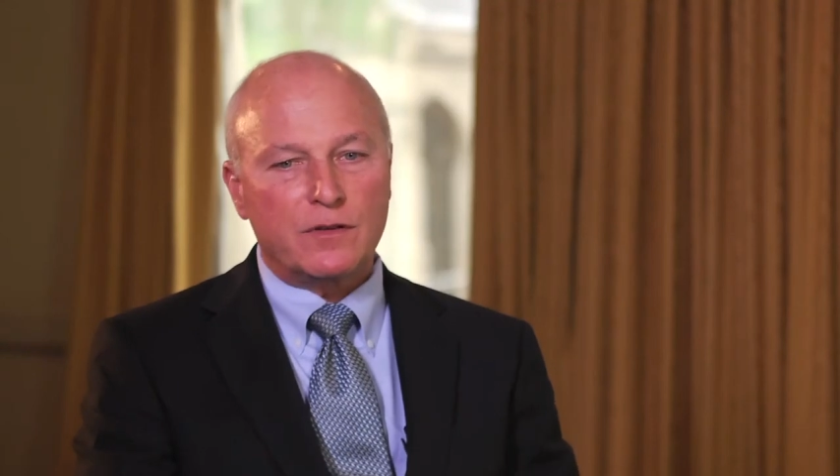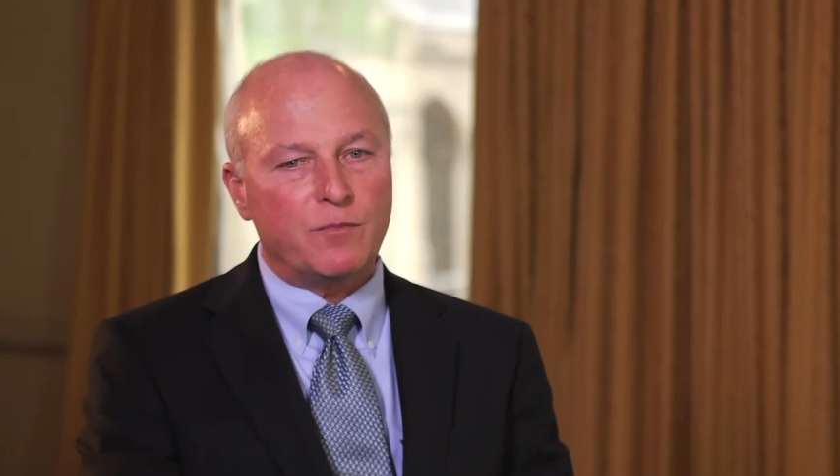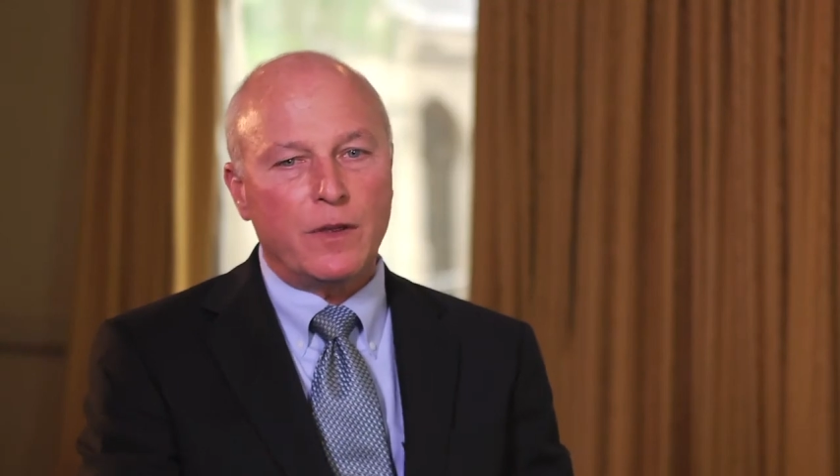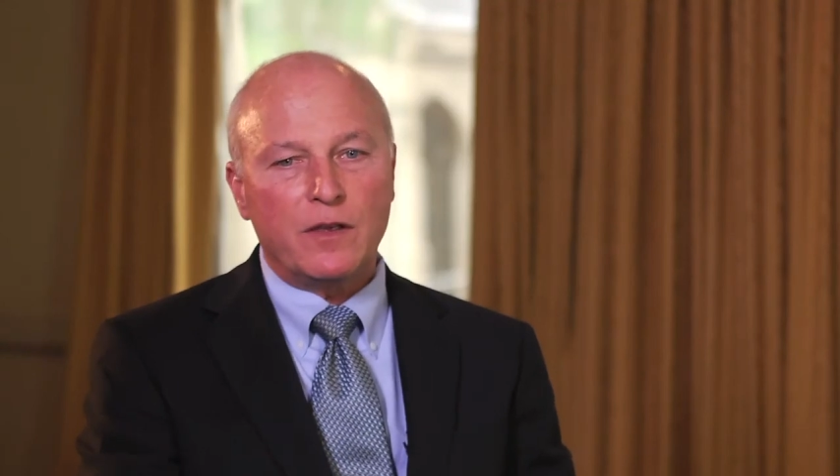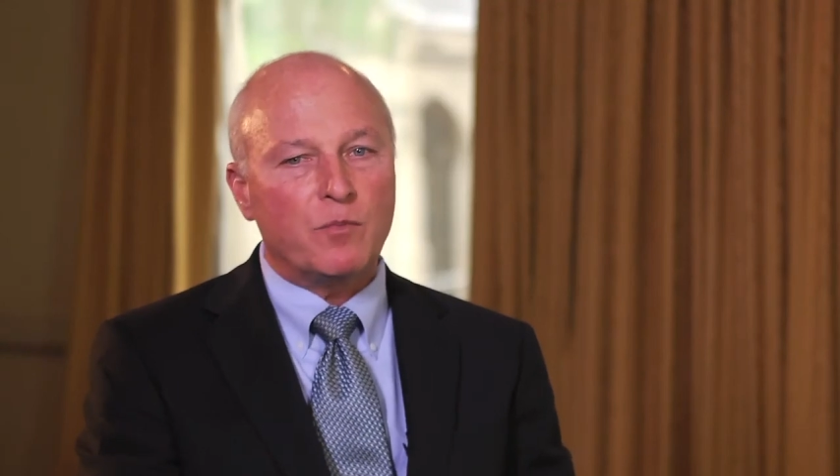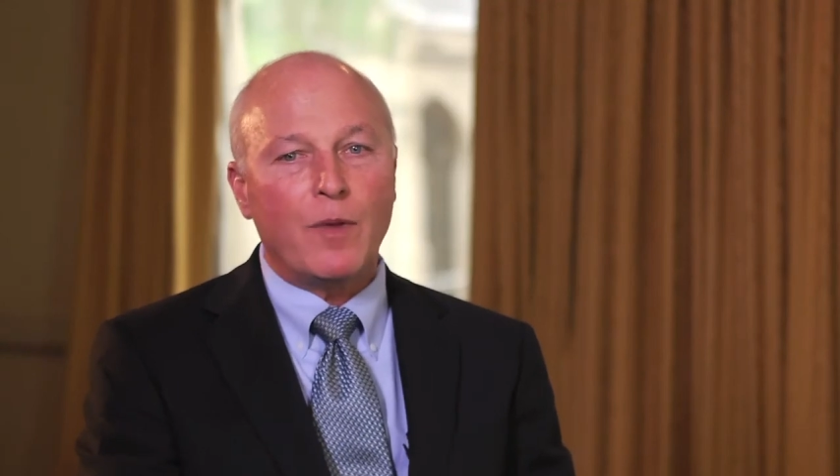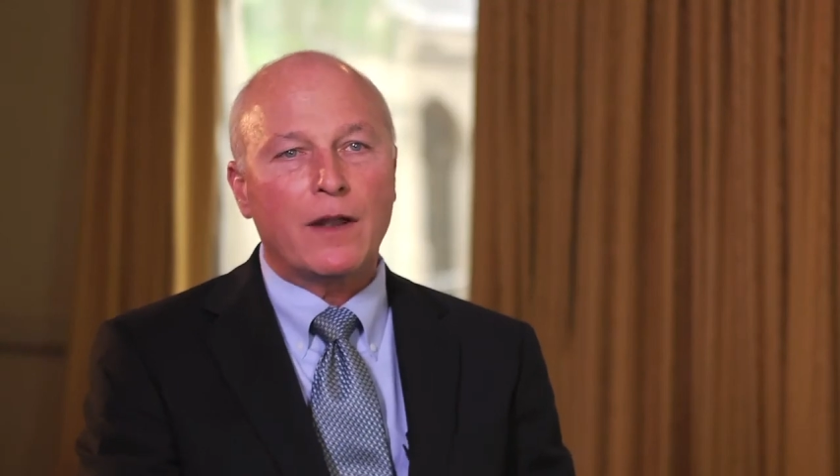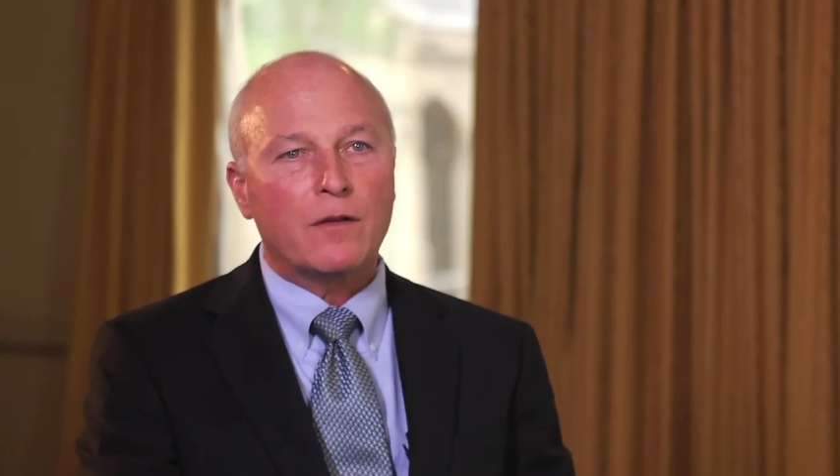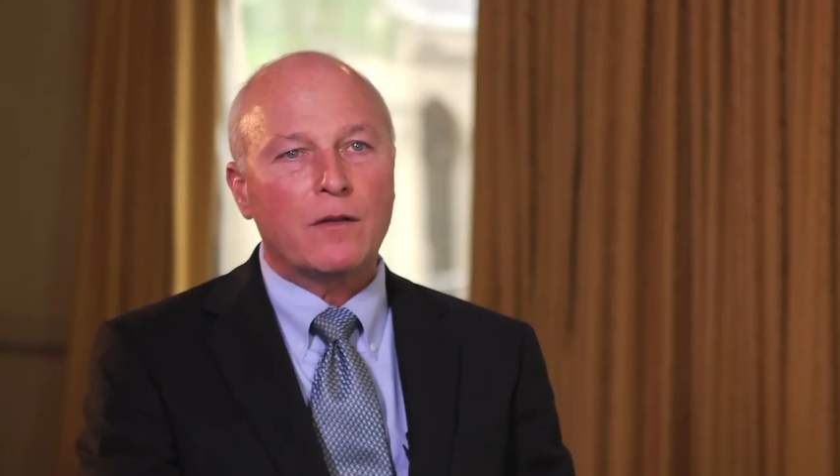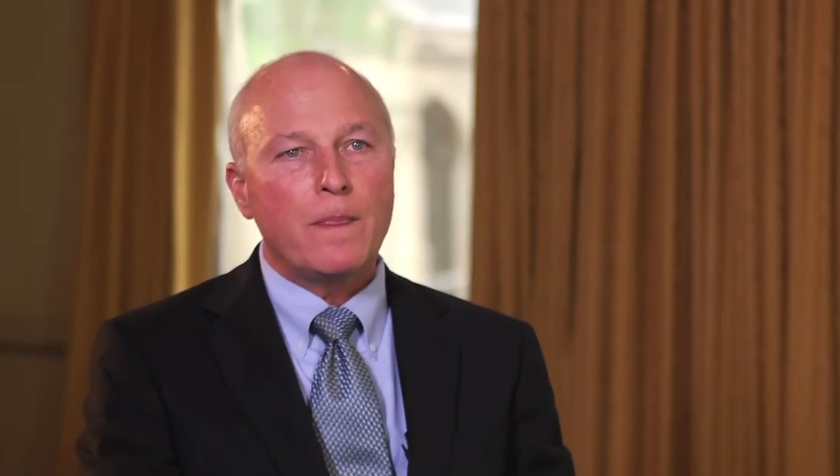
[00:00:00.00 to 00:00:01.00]
is
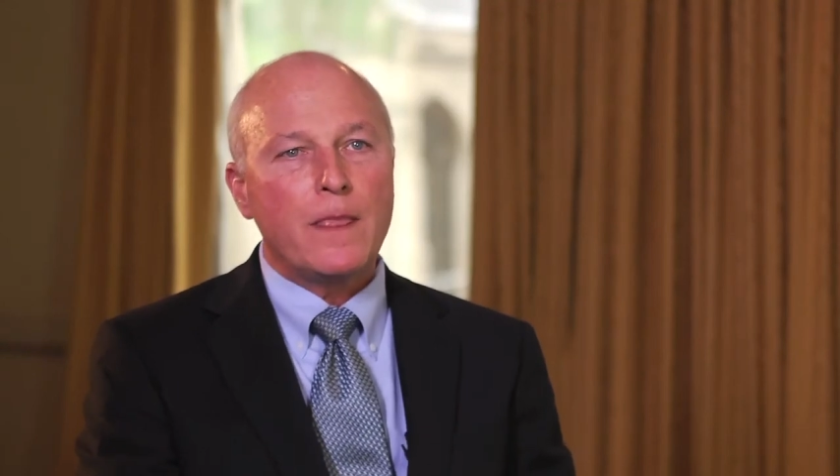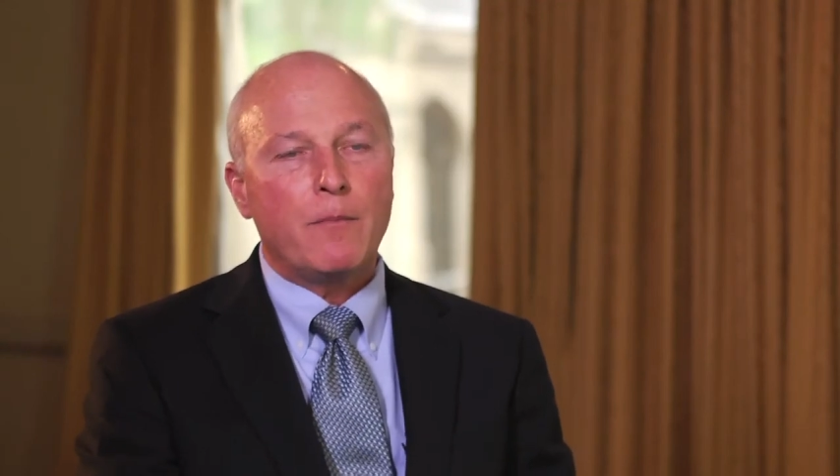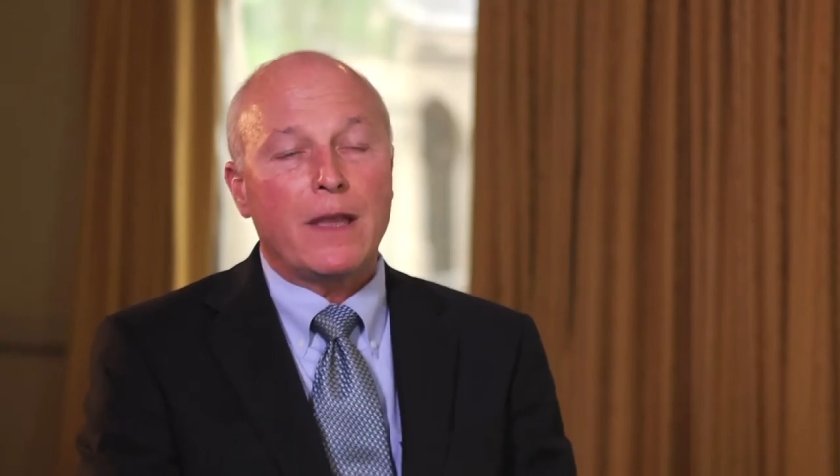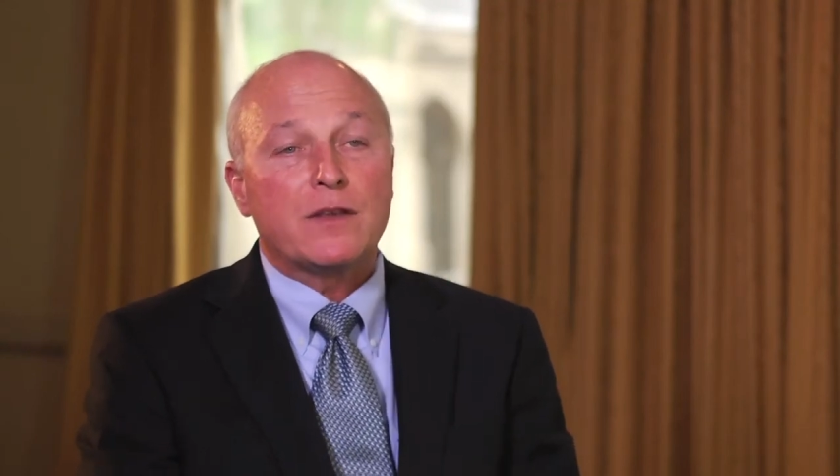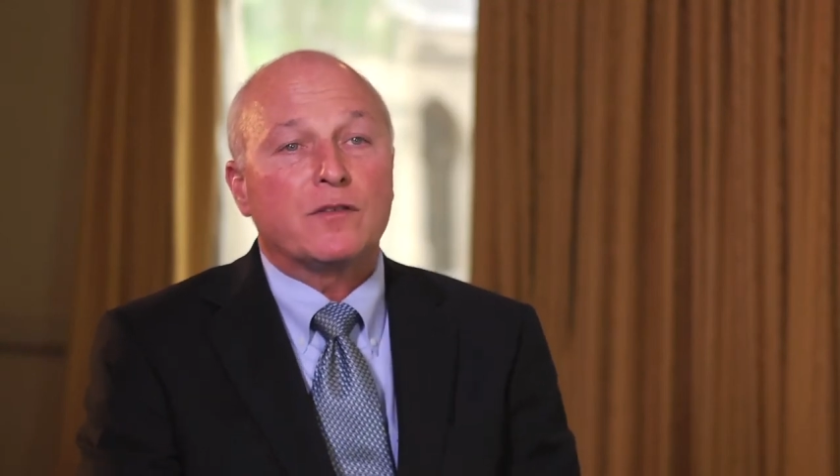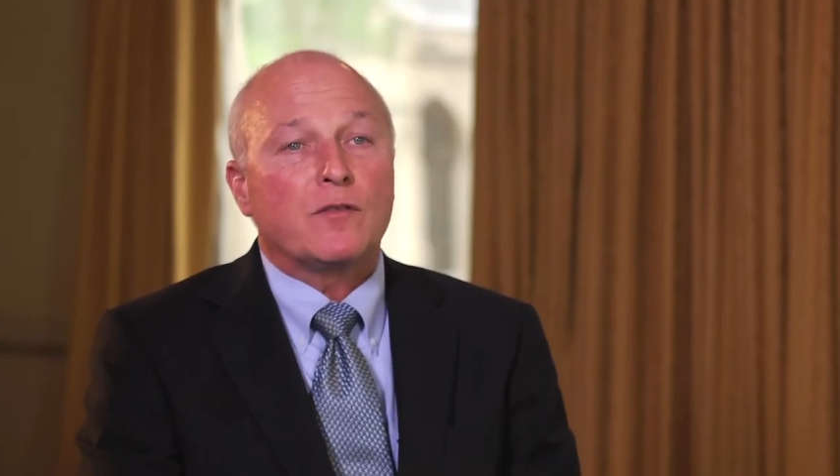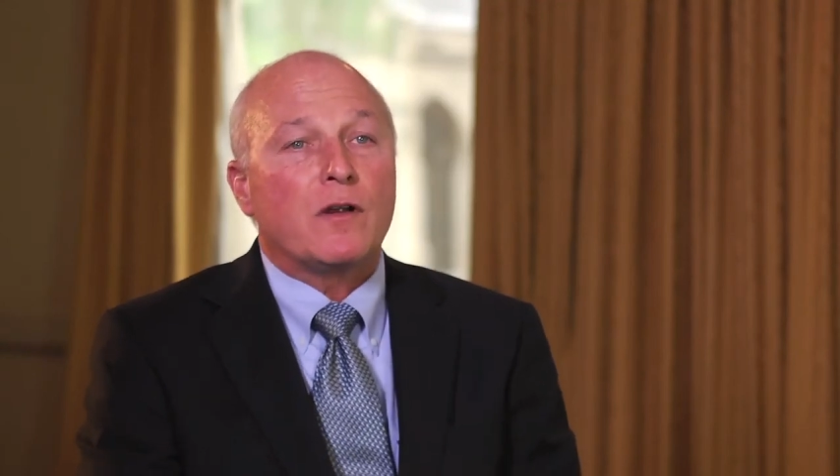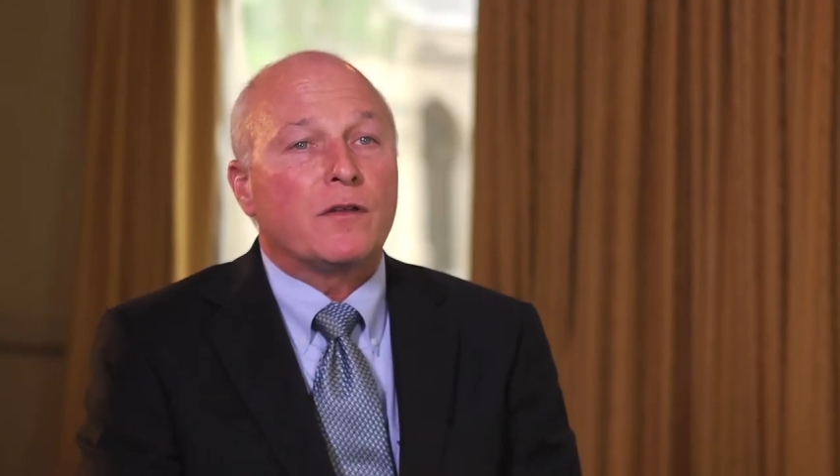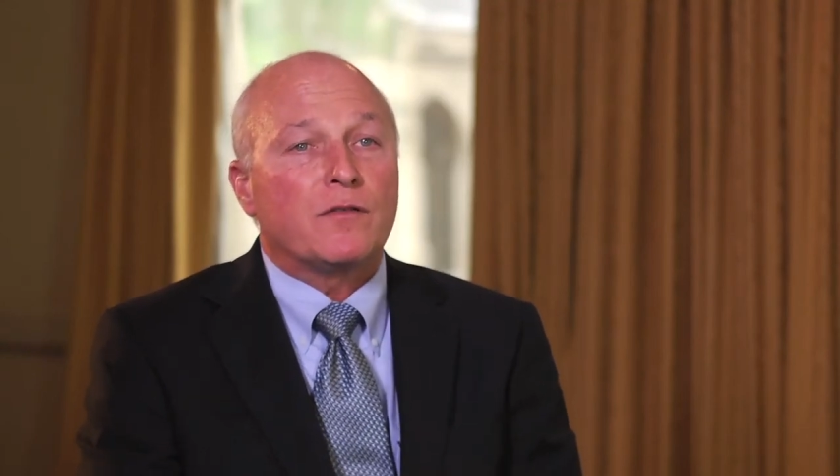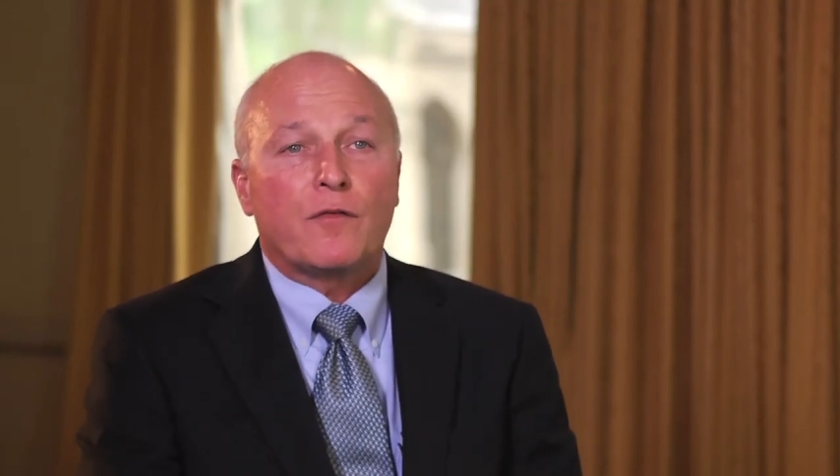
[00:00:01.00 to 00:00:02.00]
better. Patients
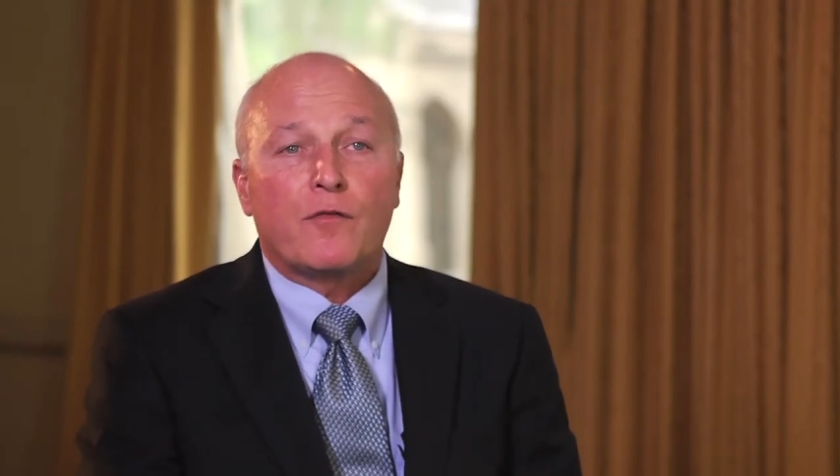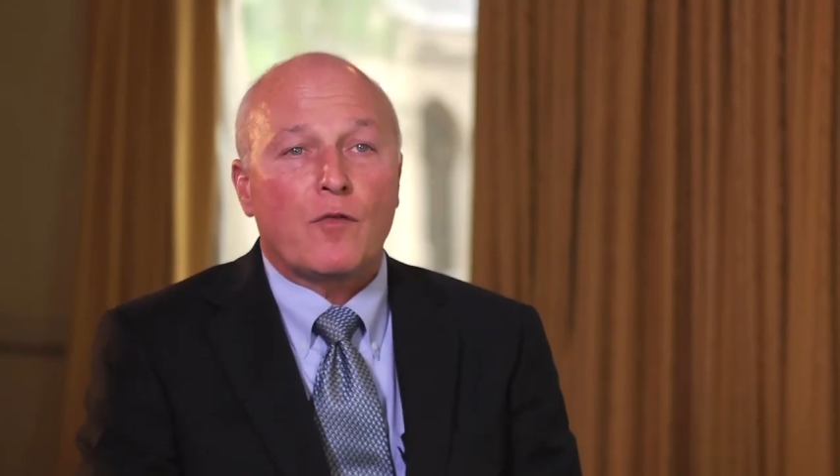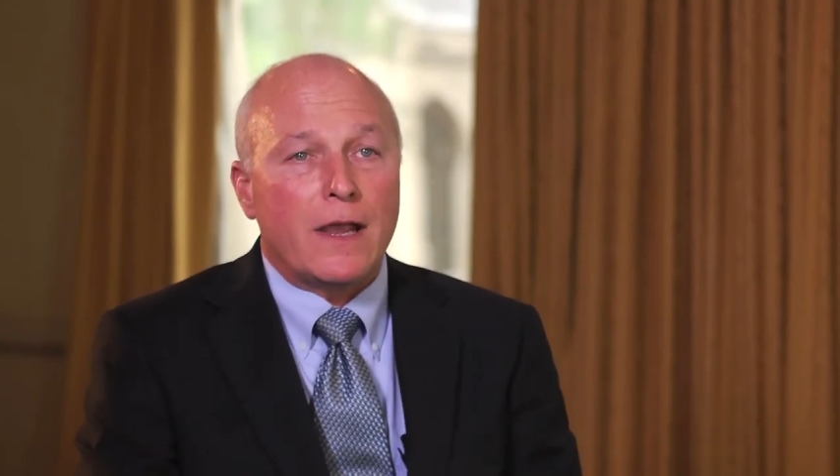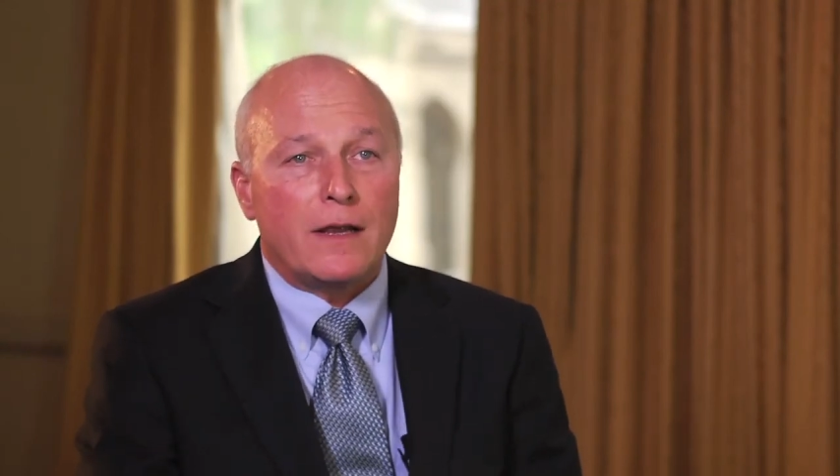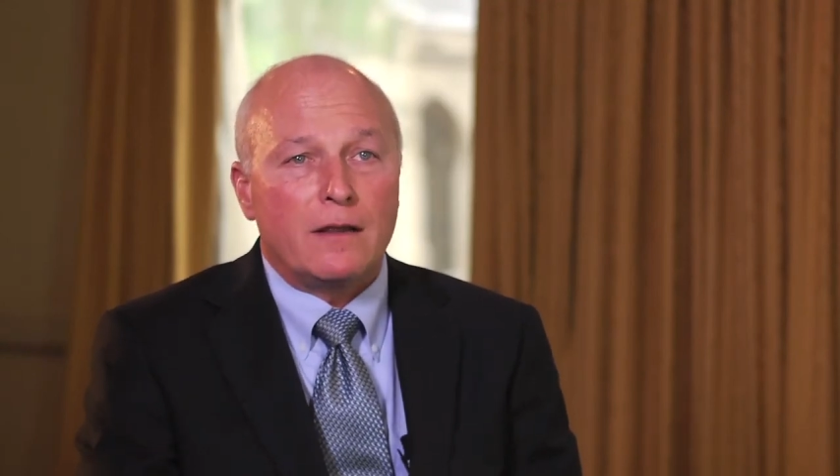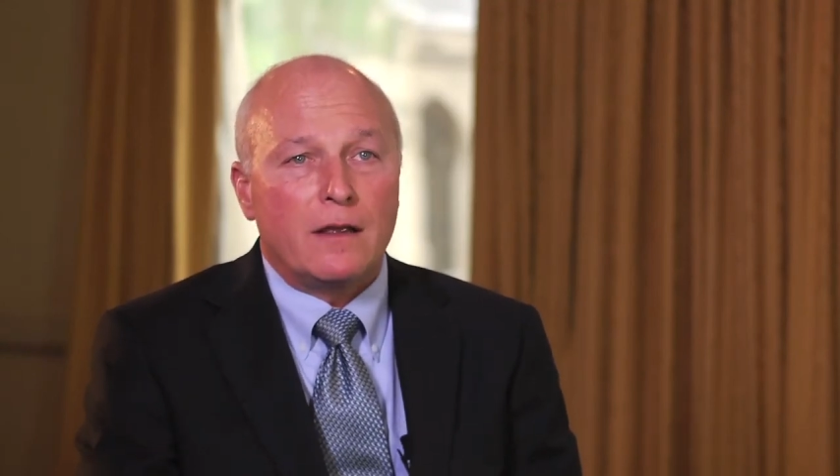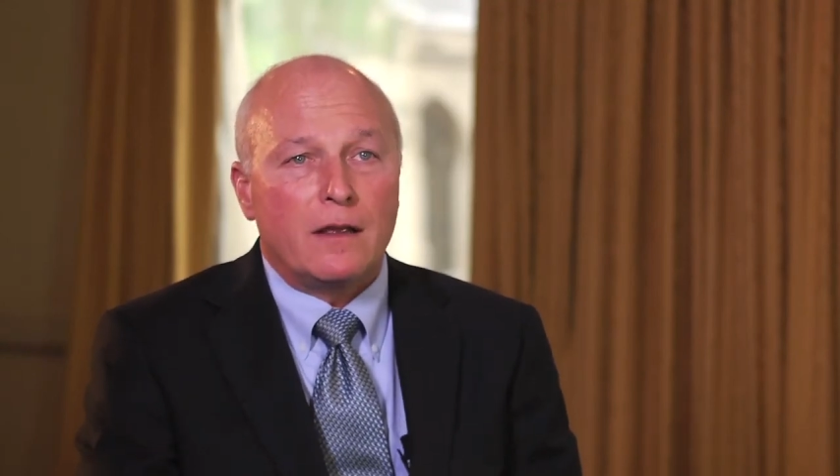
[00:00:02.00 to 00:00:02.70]
aren't as afraid.